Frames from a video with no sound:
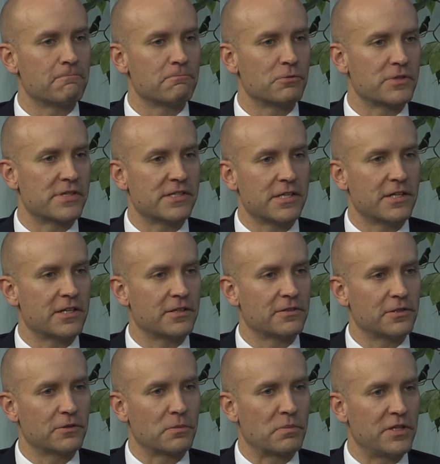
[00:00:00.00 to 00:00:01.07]
we're seeing a
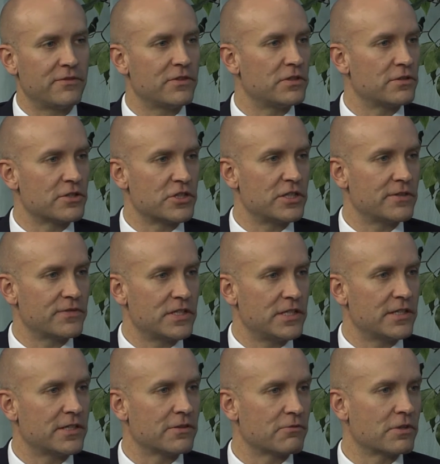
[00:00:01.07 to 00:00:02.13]
little pivot or shift
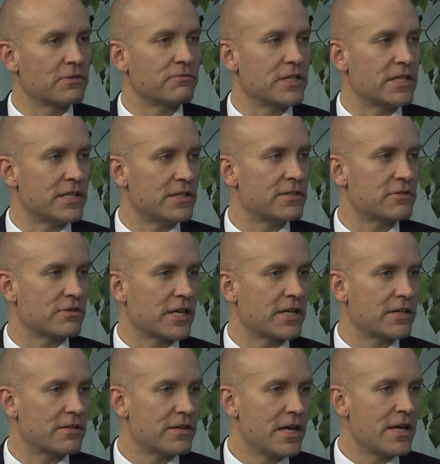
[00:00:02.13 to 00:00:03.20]
in, and what we need to try
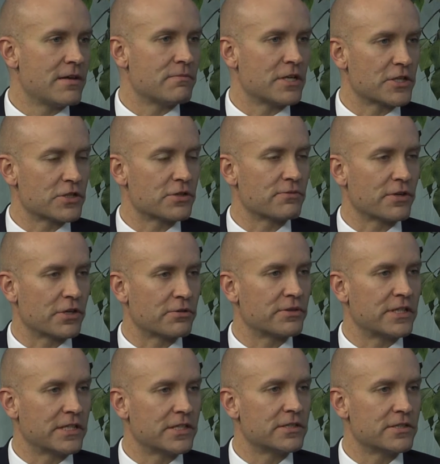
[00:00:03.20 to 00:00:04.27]
to make sure we're
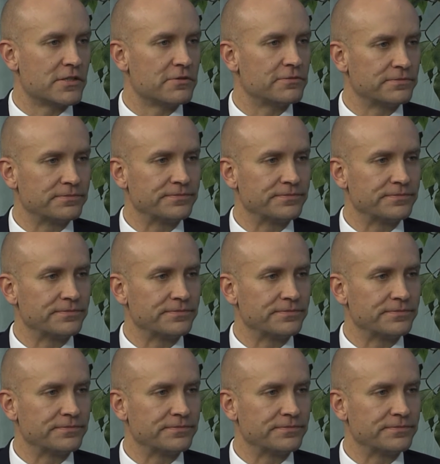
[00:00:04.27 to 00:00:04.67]
honing into.